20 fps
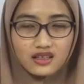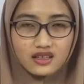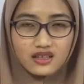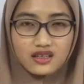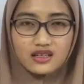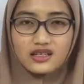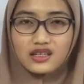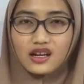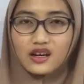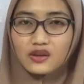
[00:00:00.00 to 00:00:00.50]

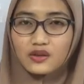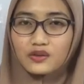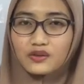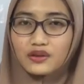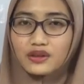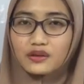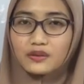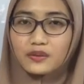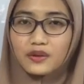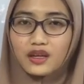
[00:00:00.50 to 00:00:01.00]
the sound
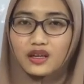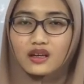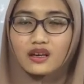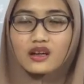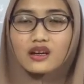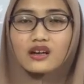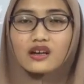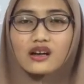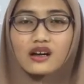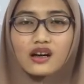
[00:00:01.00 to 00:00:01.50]
will
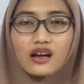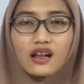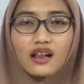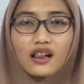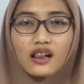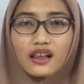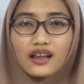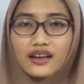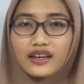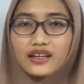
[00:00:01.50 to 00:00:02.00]
be
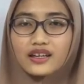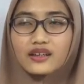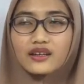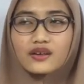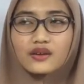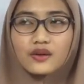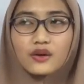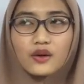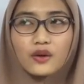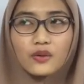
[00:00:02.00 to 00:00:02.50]
like
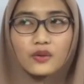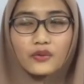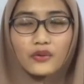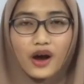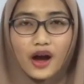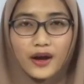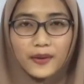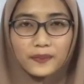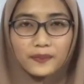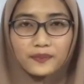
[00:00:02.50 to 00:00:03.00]

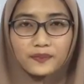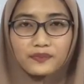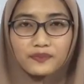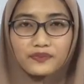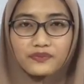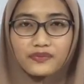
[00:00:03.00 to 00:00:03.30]
rhyme.